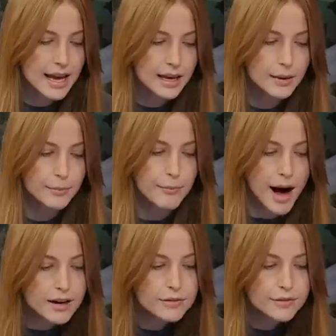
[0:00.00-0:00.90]
a
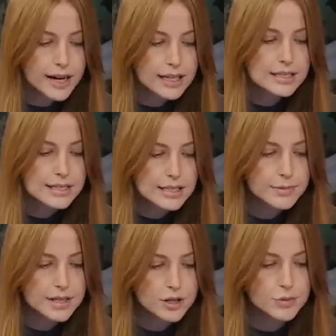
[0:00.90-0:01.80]
modified
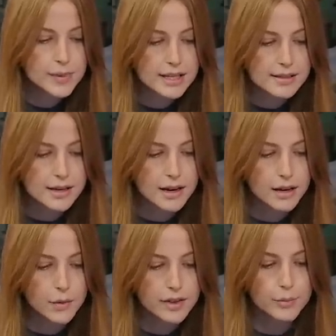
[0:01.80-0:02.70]
deep dish
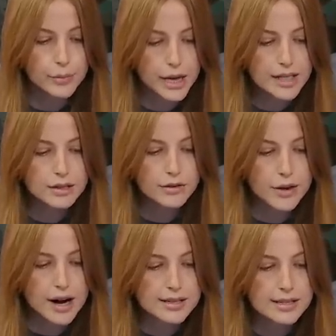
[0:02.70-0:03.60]
pizza with a braided crust. It